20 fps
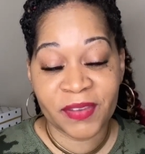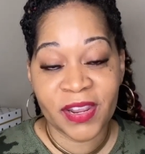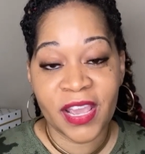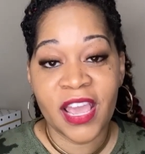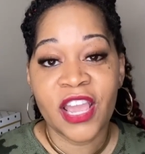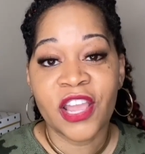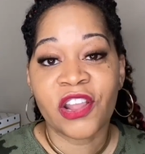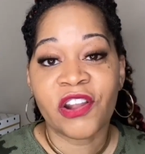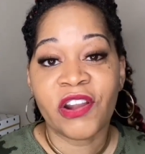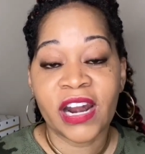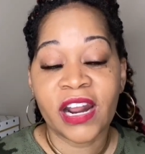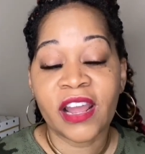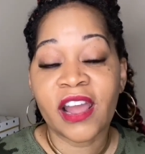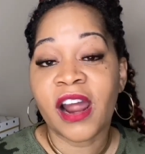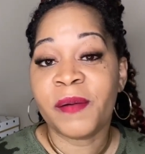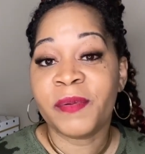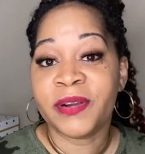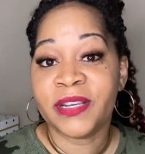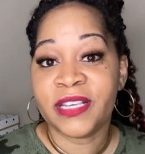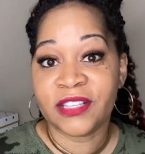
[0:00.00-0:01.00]
Credit Karma
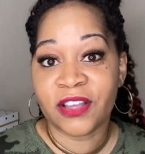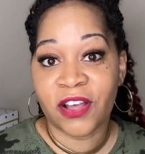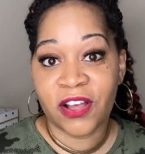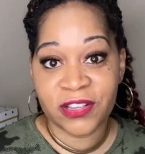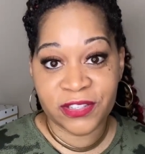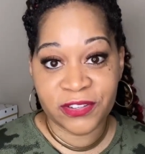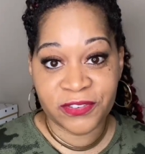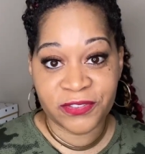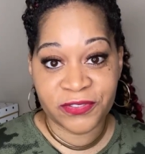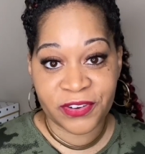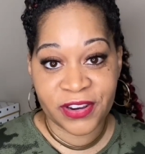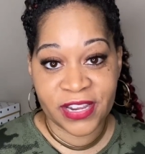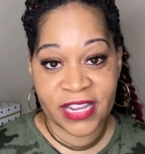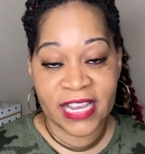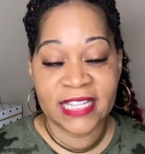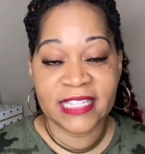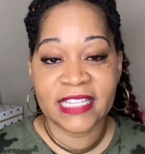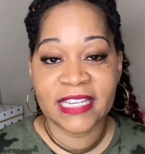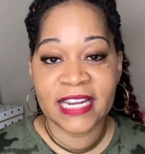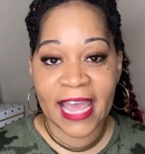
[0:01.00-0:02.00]
is also free. It's
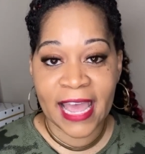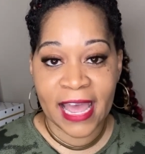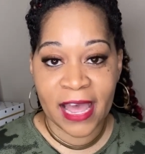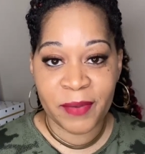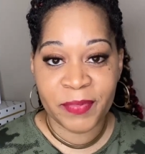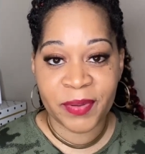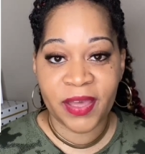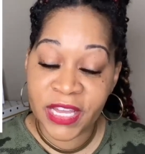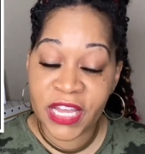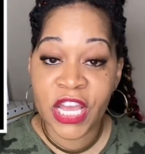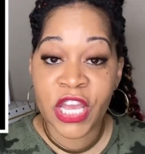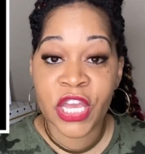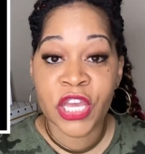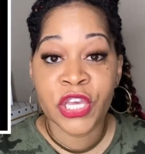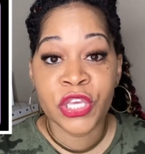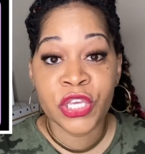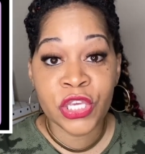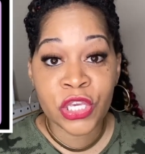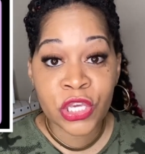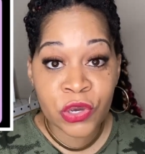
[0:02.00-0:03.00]
an app.
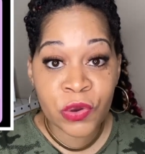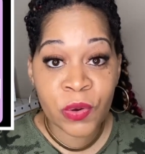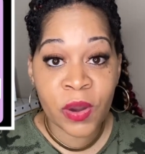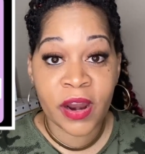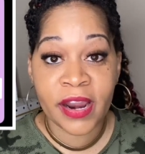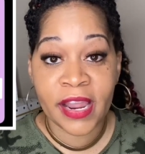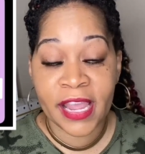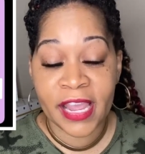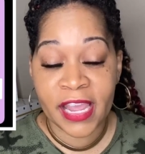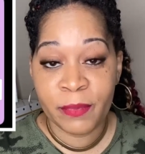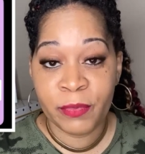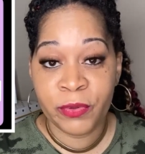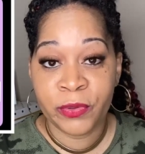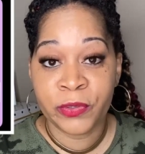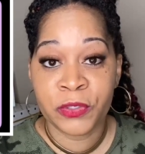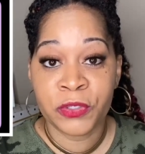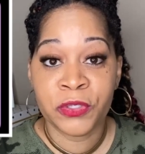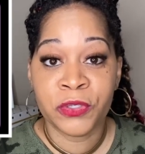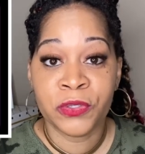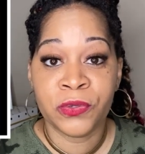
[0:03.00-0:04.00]
You are able
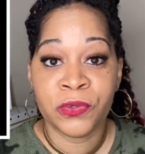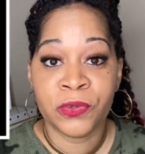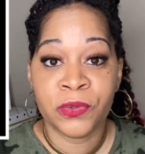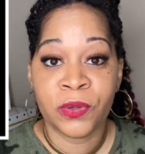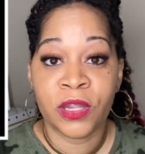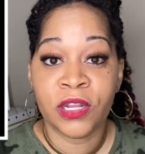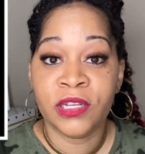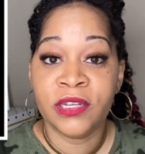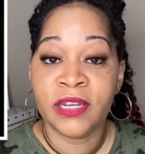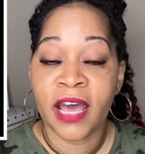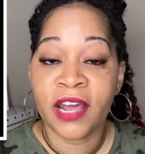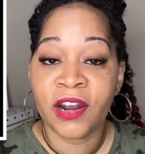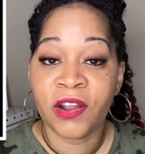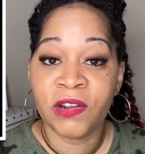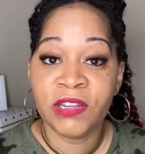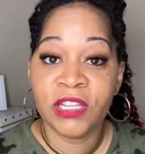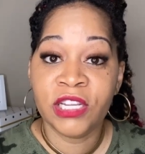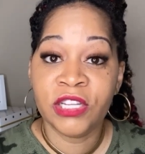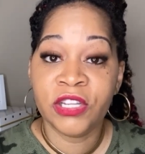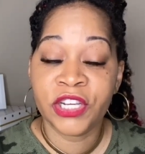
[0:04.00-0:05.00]
to not only
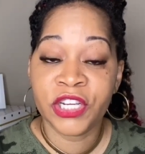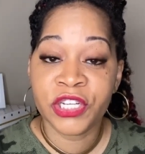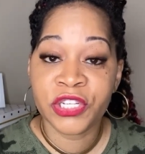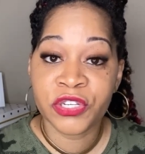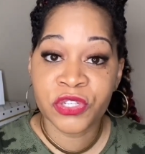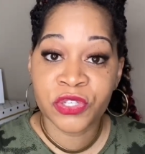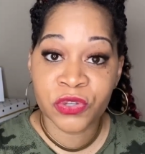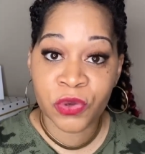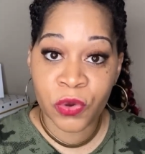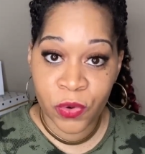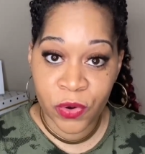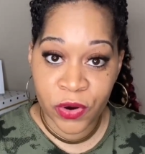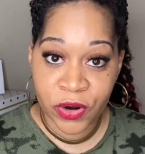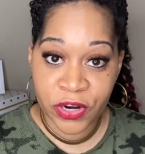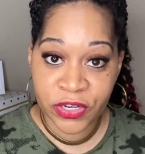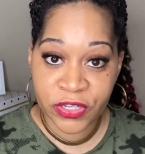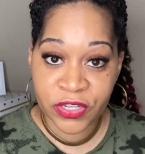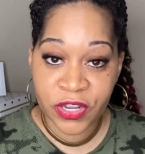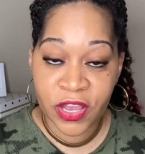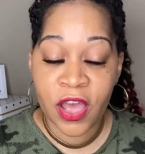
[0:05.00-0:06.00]
look at your scores,
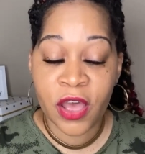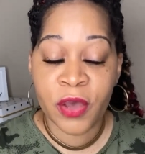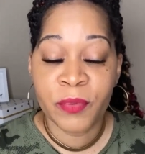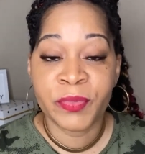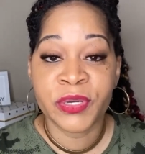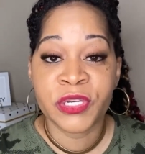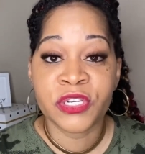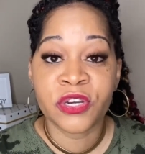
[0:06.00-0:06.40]
but you're